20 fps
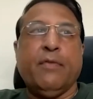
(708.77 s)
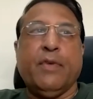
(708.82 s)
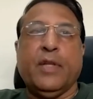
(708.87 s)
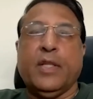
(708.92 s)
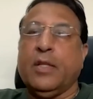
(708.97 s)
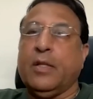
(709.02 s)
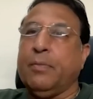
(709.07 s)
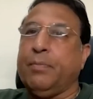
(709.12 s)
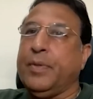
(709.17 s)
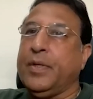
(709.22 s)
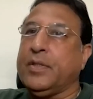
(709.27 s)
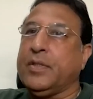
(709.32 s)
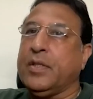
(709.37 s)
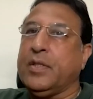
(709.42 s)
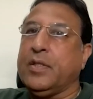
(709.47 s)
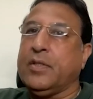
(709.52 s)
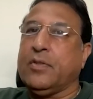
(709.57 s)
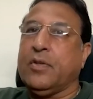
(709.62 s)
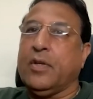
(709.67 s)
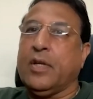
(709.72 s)
whether the
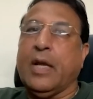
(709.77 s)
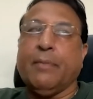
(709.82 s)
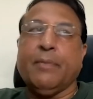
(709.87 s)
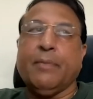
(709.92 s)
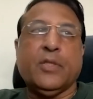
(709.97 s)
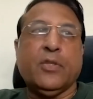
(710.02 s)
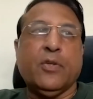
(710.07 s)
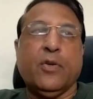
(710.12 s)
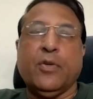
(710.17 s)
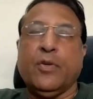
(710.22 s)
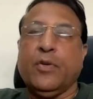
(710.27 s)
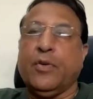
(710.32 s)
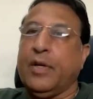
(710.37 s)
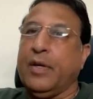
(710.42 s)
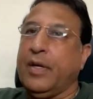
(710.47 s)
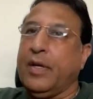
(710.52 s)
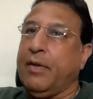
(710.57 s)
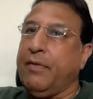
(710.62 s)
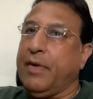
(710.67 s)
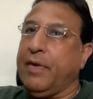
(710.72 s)
person is on Amazon or
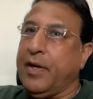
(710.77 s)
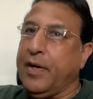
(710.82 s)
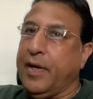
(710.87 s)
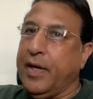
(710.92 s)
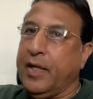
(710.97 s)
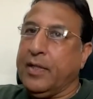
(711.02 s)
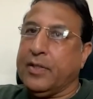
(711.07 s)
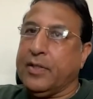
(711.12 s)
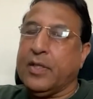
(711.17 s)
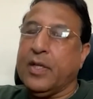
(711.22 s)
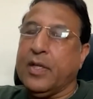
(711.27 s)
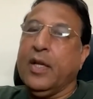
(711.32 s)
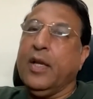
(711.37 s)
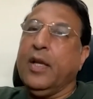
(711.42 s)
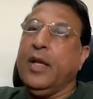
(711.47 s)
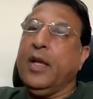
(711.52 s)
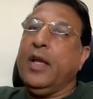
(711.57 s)
anywhere else.